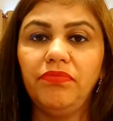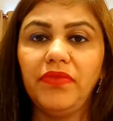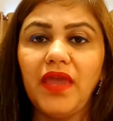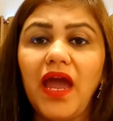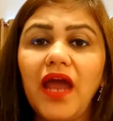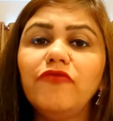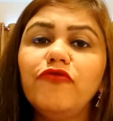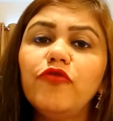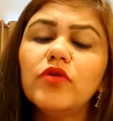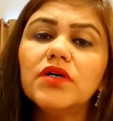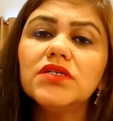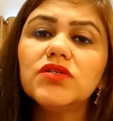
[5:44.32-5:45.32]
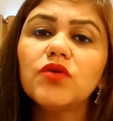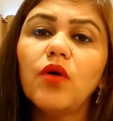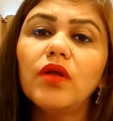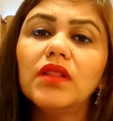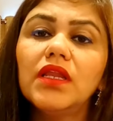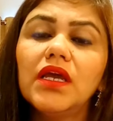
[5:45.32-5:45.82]
and focused
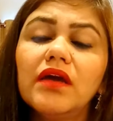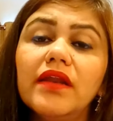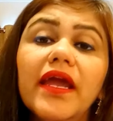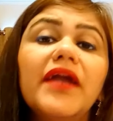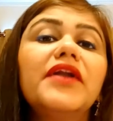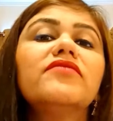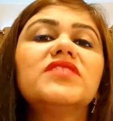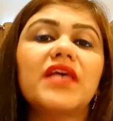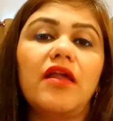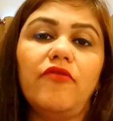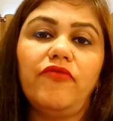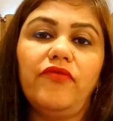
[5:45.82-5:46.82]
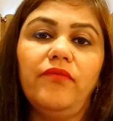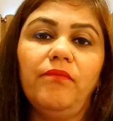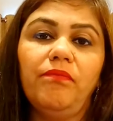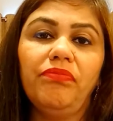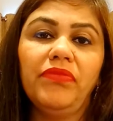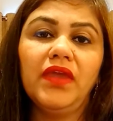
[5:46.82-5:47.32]
on the creative self
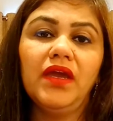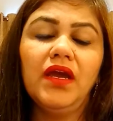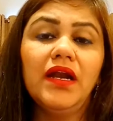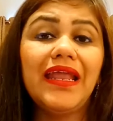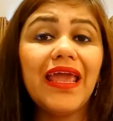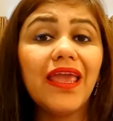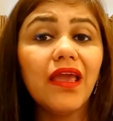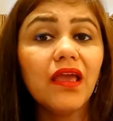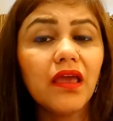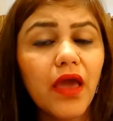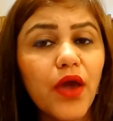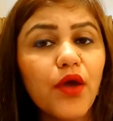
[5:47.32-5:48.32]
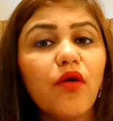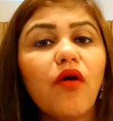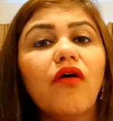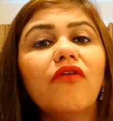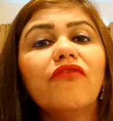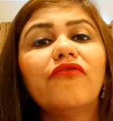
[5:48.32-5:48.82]
taking care
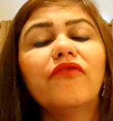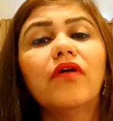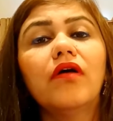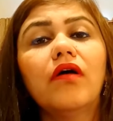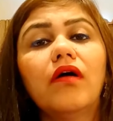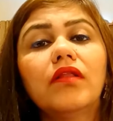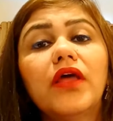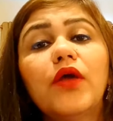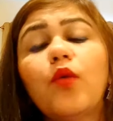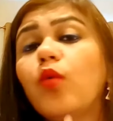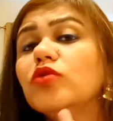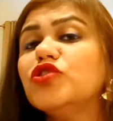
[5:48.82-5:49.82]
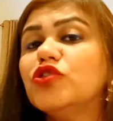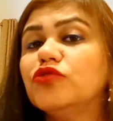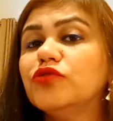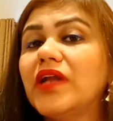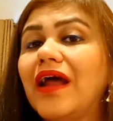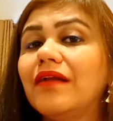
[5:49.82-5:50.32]
of uh, their own
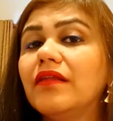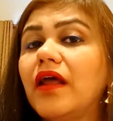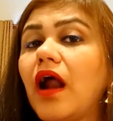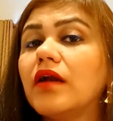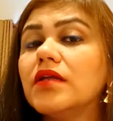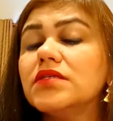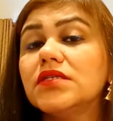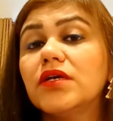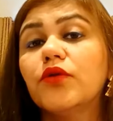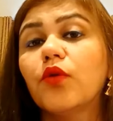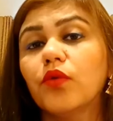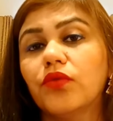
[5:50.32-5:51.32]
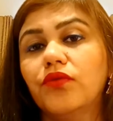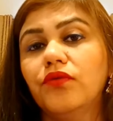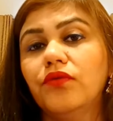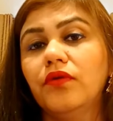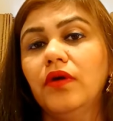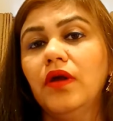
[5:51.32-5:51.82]
children and their artistic growth,
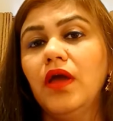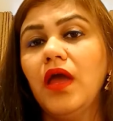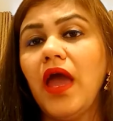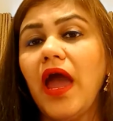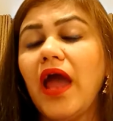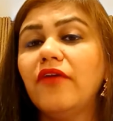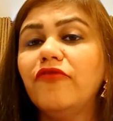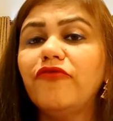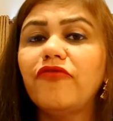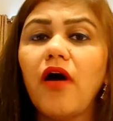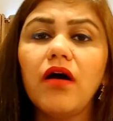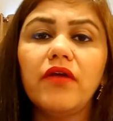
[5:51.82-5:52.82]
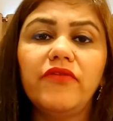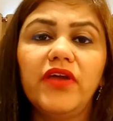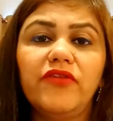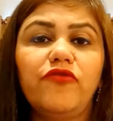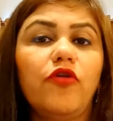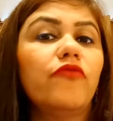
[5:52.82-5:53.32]
and far
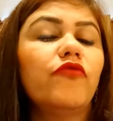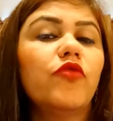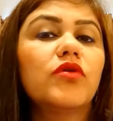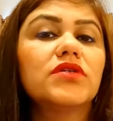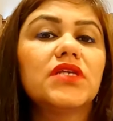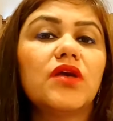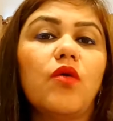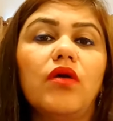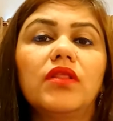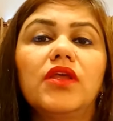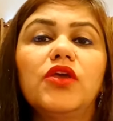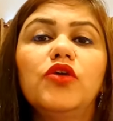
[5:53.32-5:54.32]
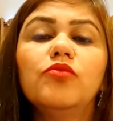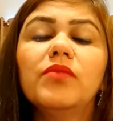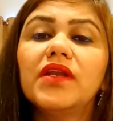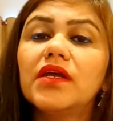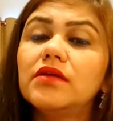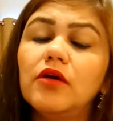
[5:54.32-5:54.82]
away from focusing on the
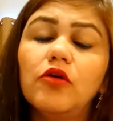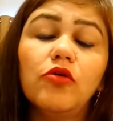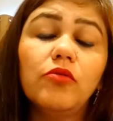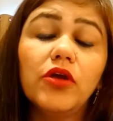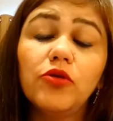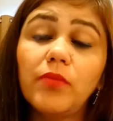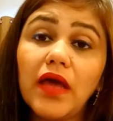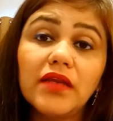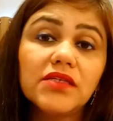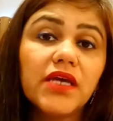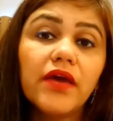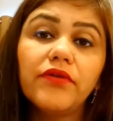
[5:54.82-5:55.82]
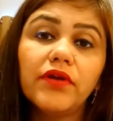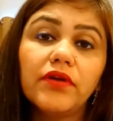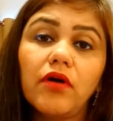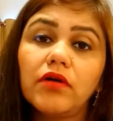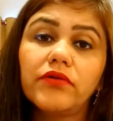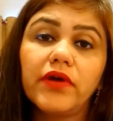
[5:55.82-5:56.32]
human, uh, humanitarian
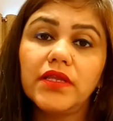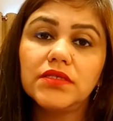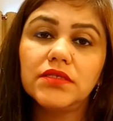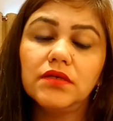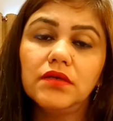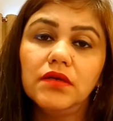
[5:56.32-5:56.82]
doctrines.